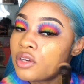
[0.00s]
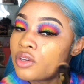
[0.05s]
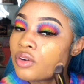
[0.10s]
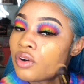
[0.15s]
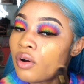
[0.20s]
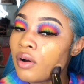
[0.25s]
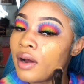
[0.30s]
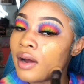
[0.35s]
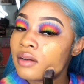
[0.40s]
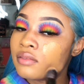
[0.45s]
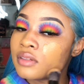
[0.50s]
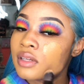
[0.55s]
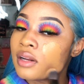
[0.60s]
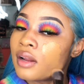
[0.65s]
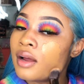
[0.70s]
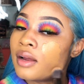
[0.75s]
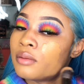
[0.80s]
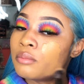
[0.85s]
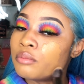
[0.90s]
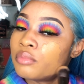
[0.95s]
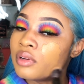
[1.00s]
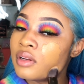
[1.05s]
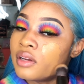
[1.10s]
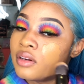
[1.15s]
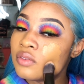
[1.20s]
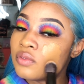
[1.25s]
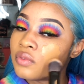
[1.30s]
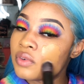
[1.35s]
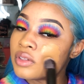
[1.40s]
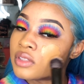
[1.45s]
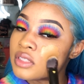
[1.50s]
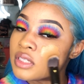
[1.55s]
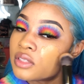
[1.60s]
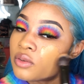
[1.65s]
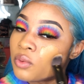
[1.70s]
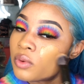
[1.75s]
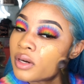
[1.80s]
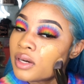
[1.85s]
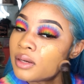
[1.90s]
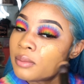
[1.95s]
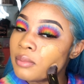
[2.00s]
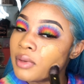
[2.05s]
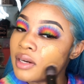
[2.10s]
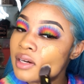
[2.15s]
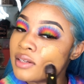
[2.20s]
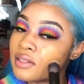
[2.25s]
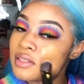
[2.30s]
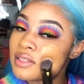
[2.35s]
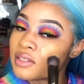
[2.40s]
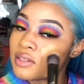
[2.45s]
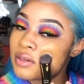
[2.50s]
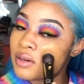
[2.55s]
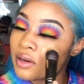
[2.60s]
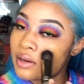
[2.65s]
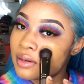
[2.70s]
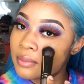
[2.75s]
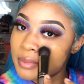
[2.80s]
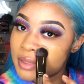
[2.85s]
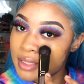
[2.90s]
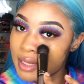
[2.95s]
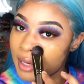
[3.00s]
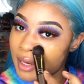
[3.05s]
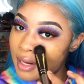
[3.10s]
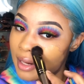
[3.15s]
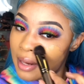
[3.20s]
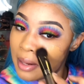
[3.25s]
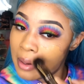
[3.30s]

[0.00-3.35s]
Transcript: You don't have to like blend for 20 minutes, you know what I'm saying?